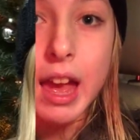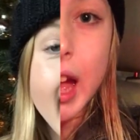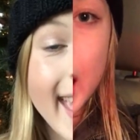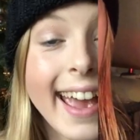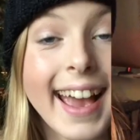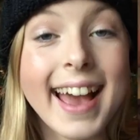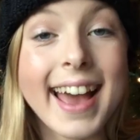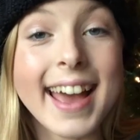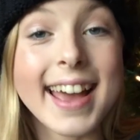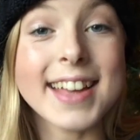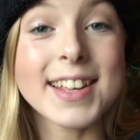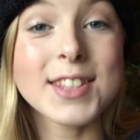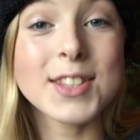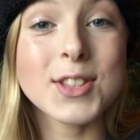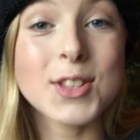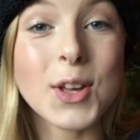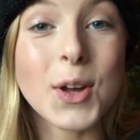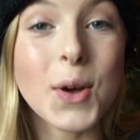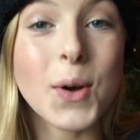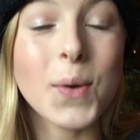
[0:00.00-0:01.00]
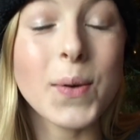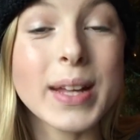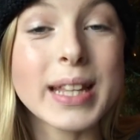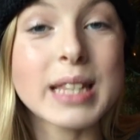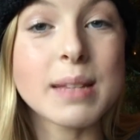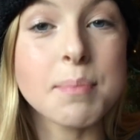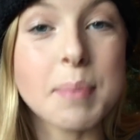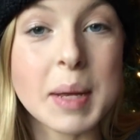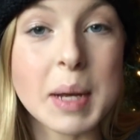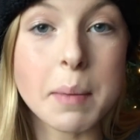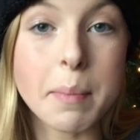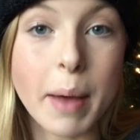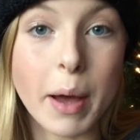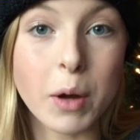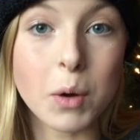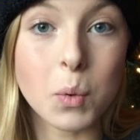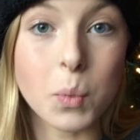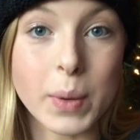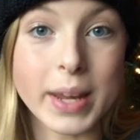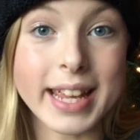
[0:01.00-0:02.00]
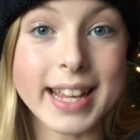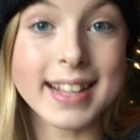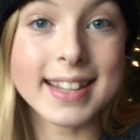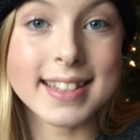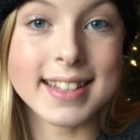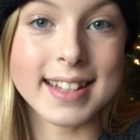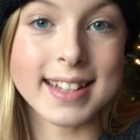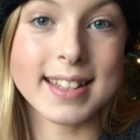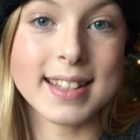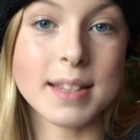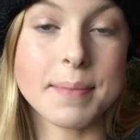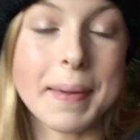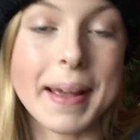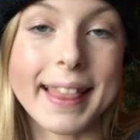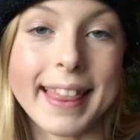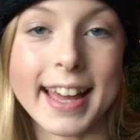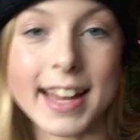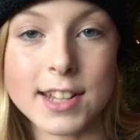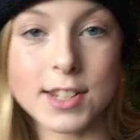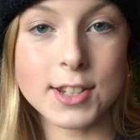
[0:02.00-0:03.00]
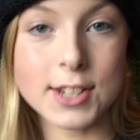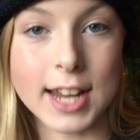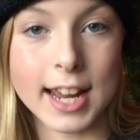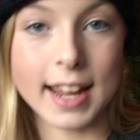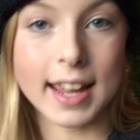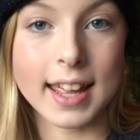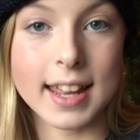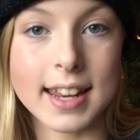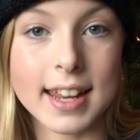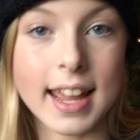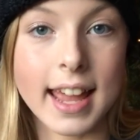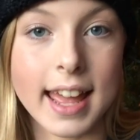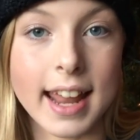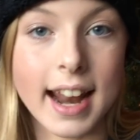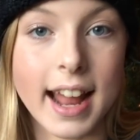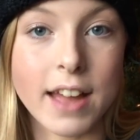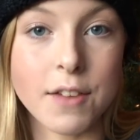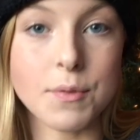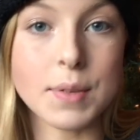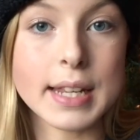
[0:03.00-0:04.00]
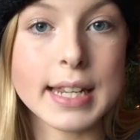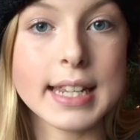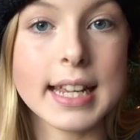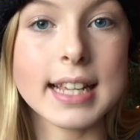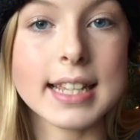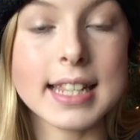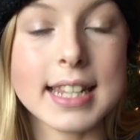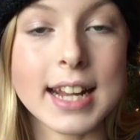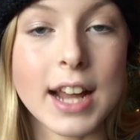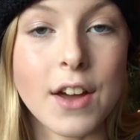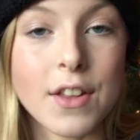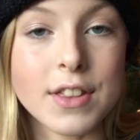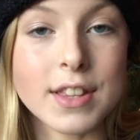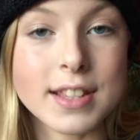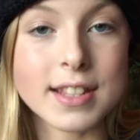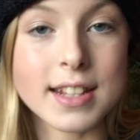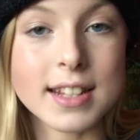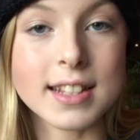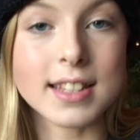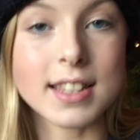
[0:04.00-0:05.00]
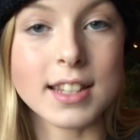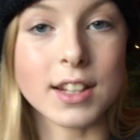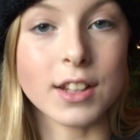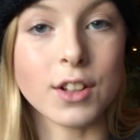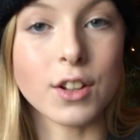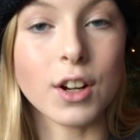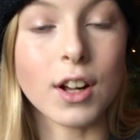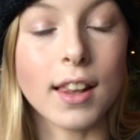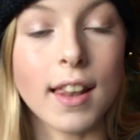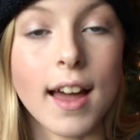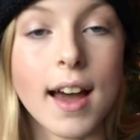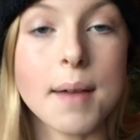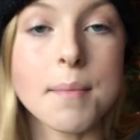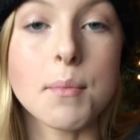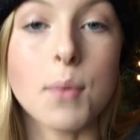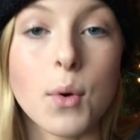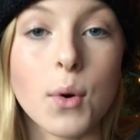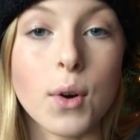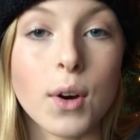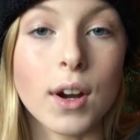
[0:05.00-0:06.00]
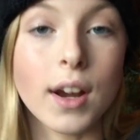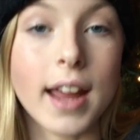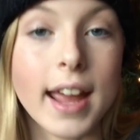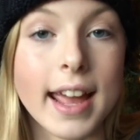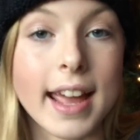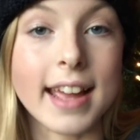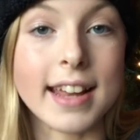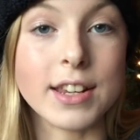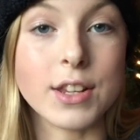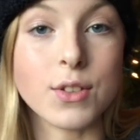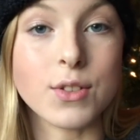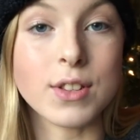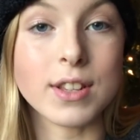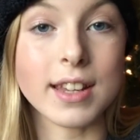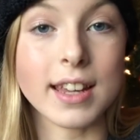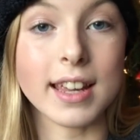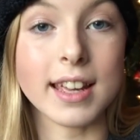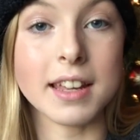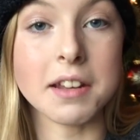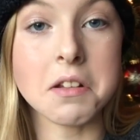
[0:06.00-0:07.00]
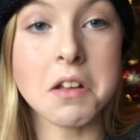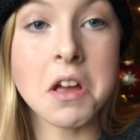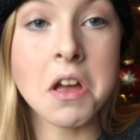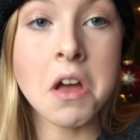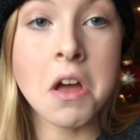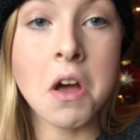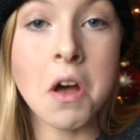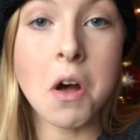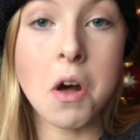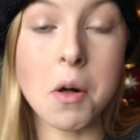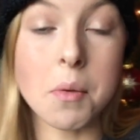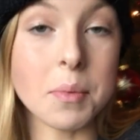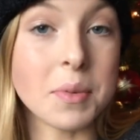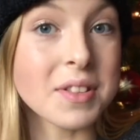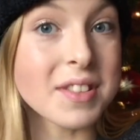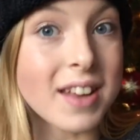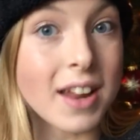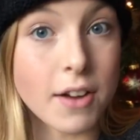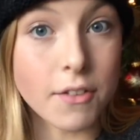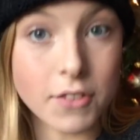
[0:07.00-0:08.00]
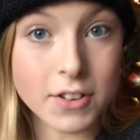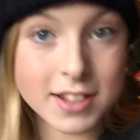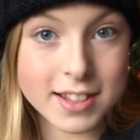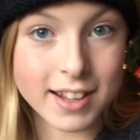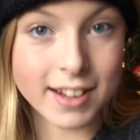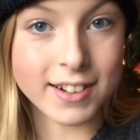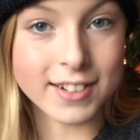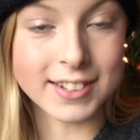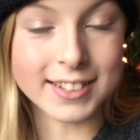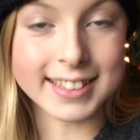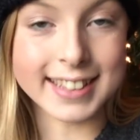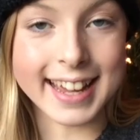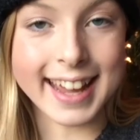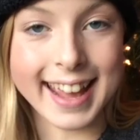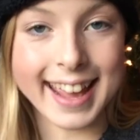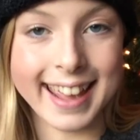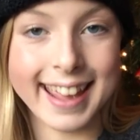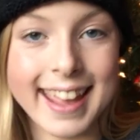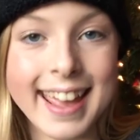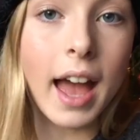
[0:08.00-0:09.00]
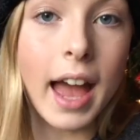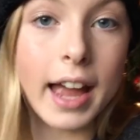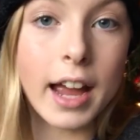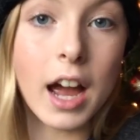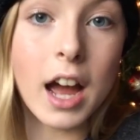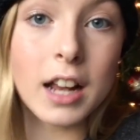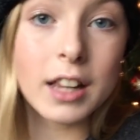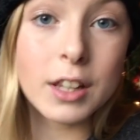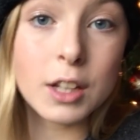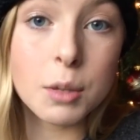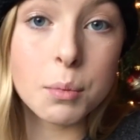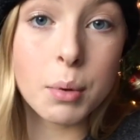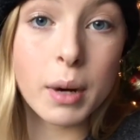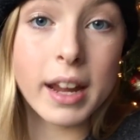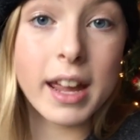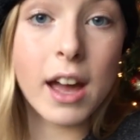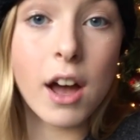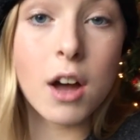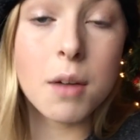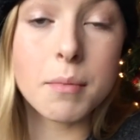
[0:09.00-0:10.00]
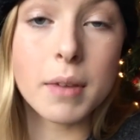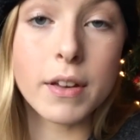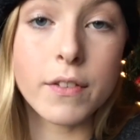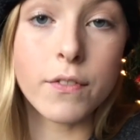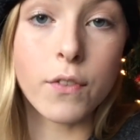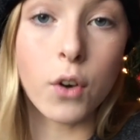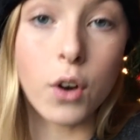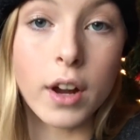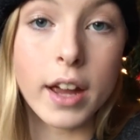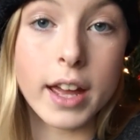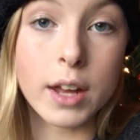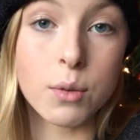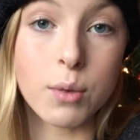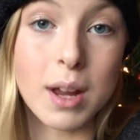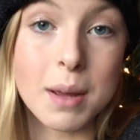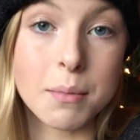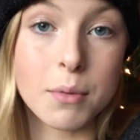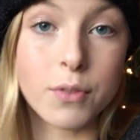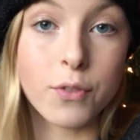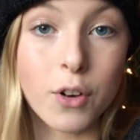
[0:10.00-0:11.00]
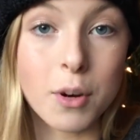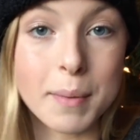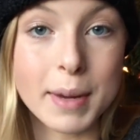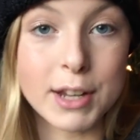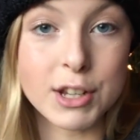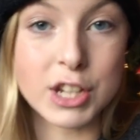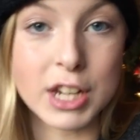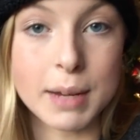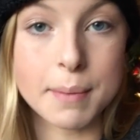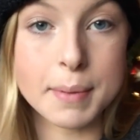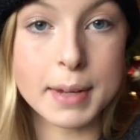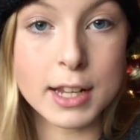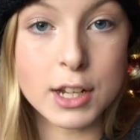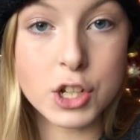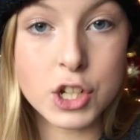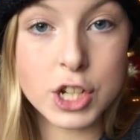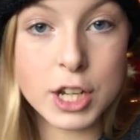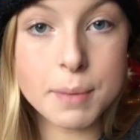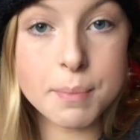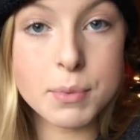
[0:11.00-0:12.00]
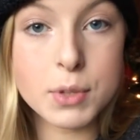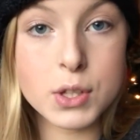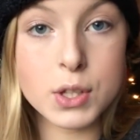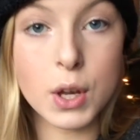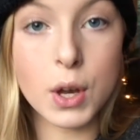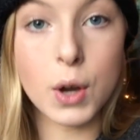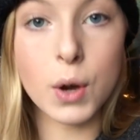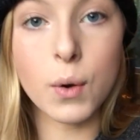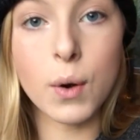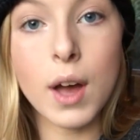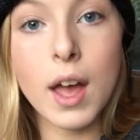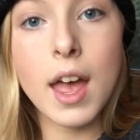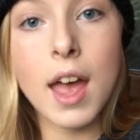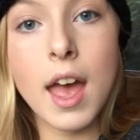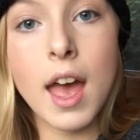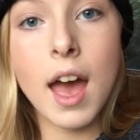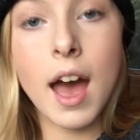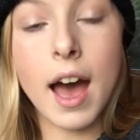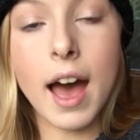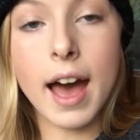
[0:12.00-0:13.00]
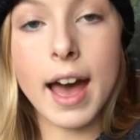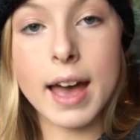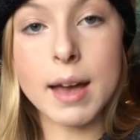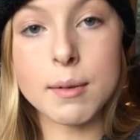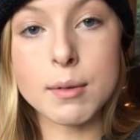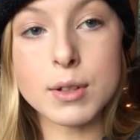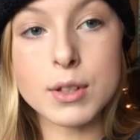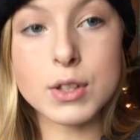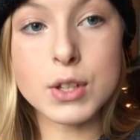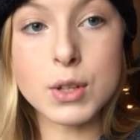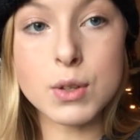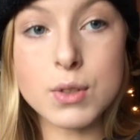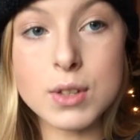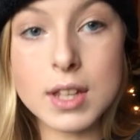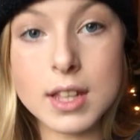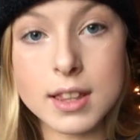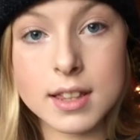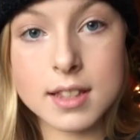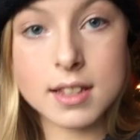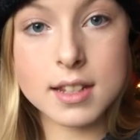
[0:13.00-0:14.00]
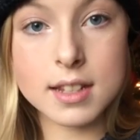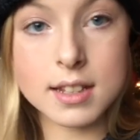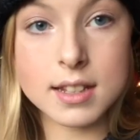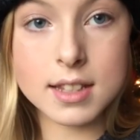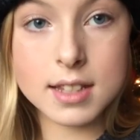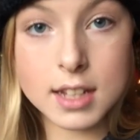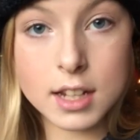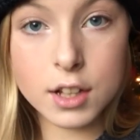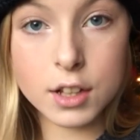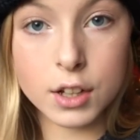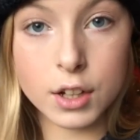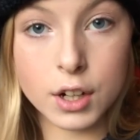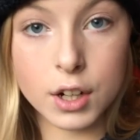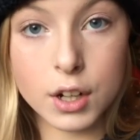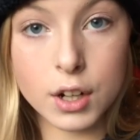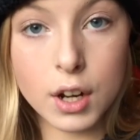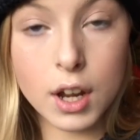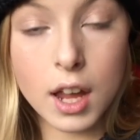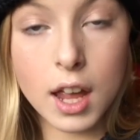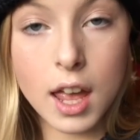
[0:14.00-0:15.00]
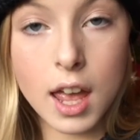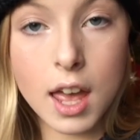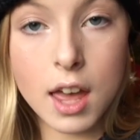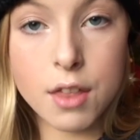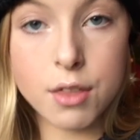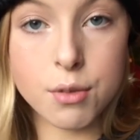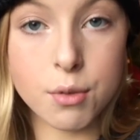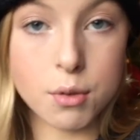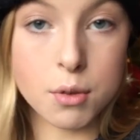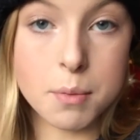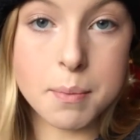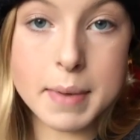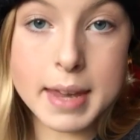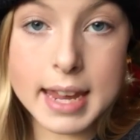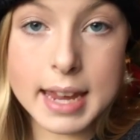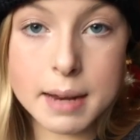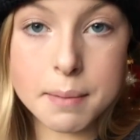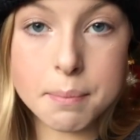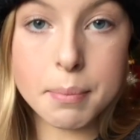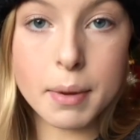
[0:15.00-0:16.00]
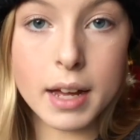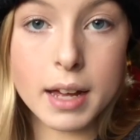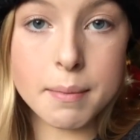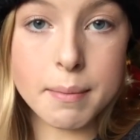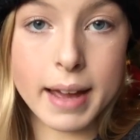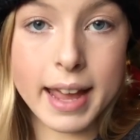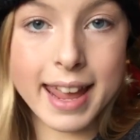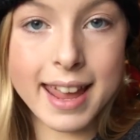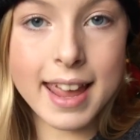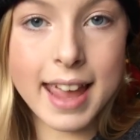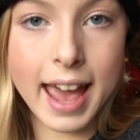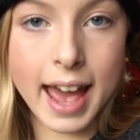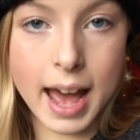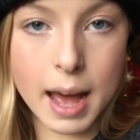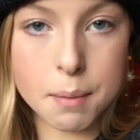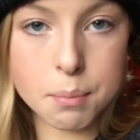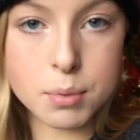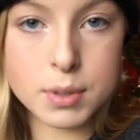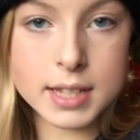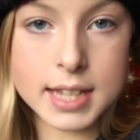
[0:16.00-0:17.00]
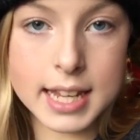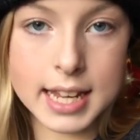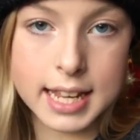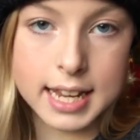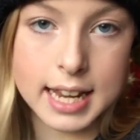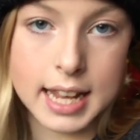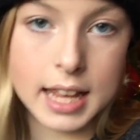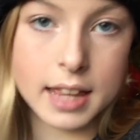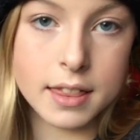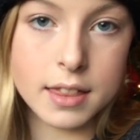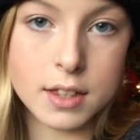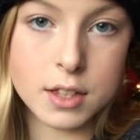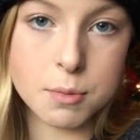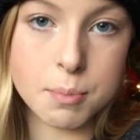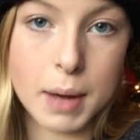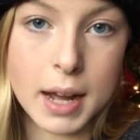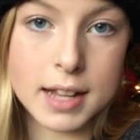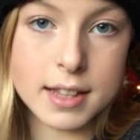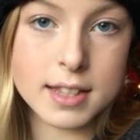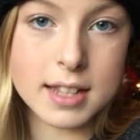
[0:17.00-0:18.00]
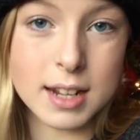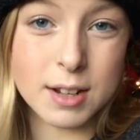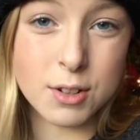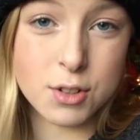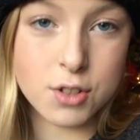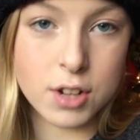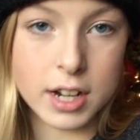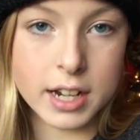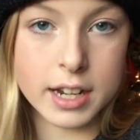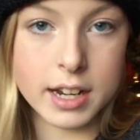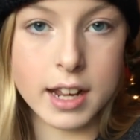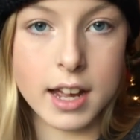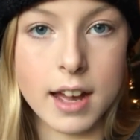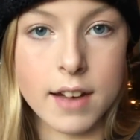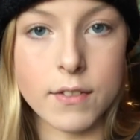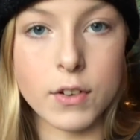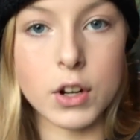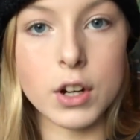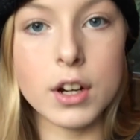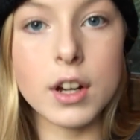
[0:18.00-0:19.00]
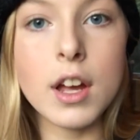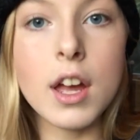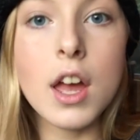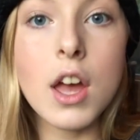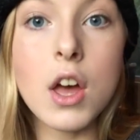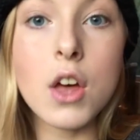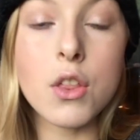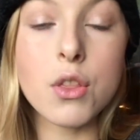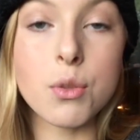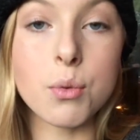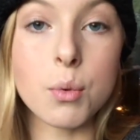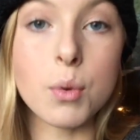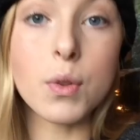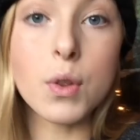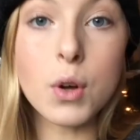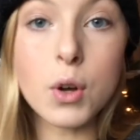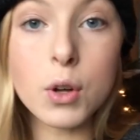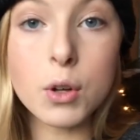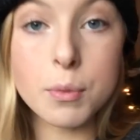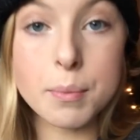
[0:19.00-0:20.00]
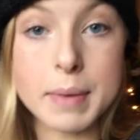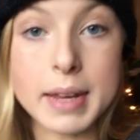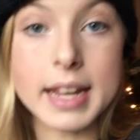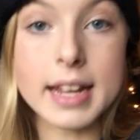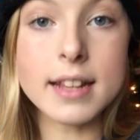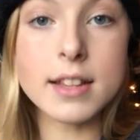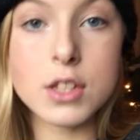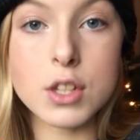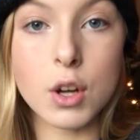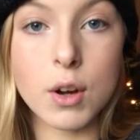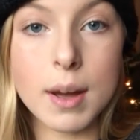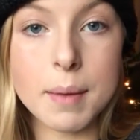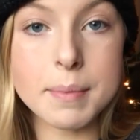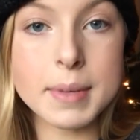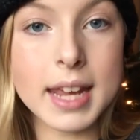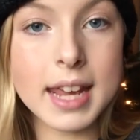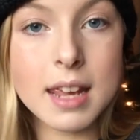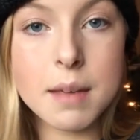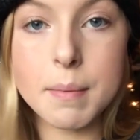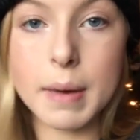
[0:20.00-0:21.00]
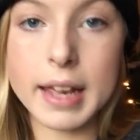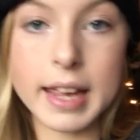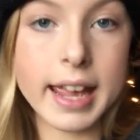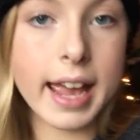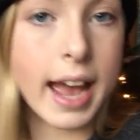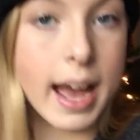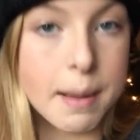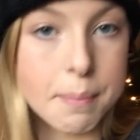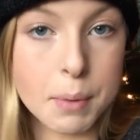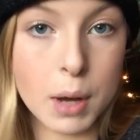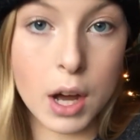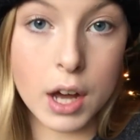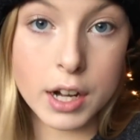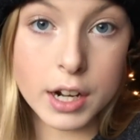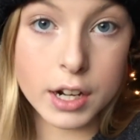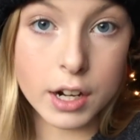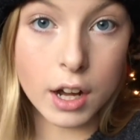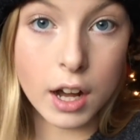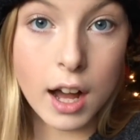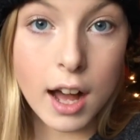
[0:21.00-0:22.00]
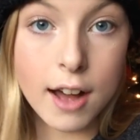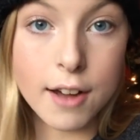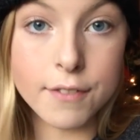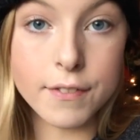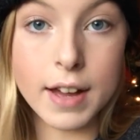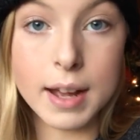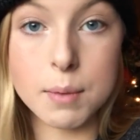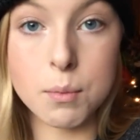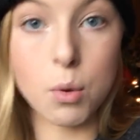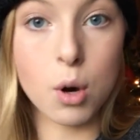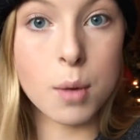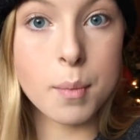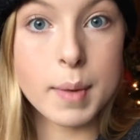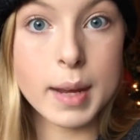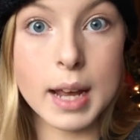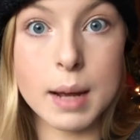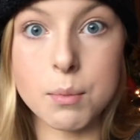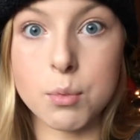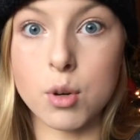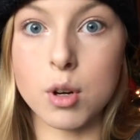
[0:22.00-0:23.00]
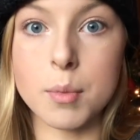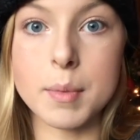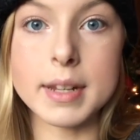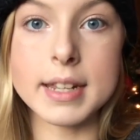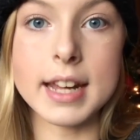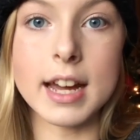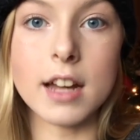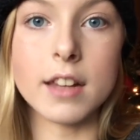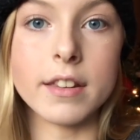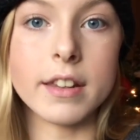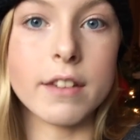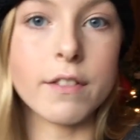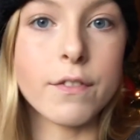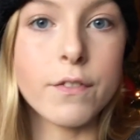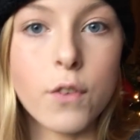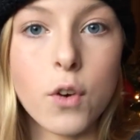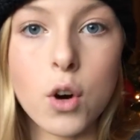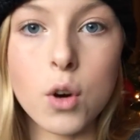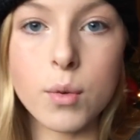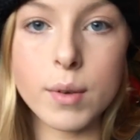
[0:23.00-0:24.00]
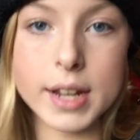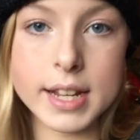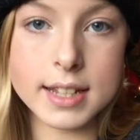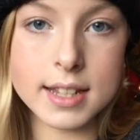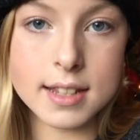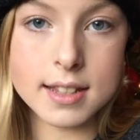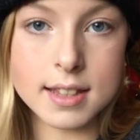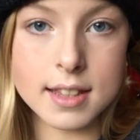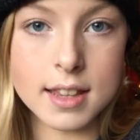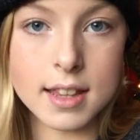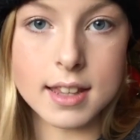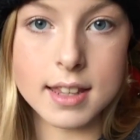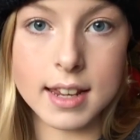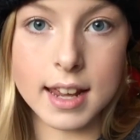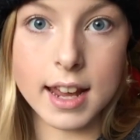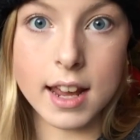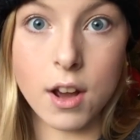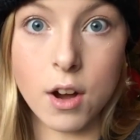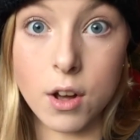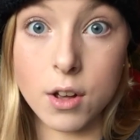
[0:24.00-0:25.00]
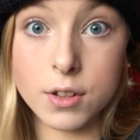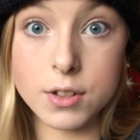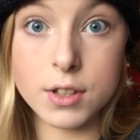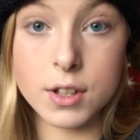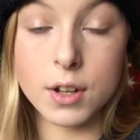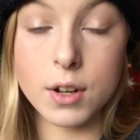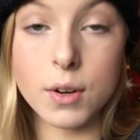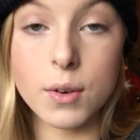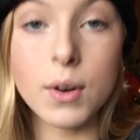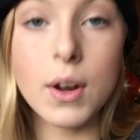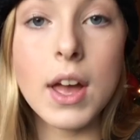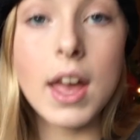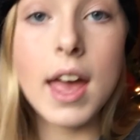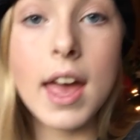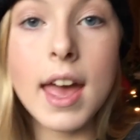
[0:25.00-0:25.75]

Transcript: Hey guys, so it's been about a week since my last check-in and I've been testing out this concealer a lot more and using it almost every single day. I got a little breakout on my forehead right before my championship, so I was using this concealer through the meet, but my cap was hitting the spots that I was trying to cover, through the whole meet. So I'm taking my cap on and off. I'm warming up, warming down like four races in the day also.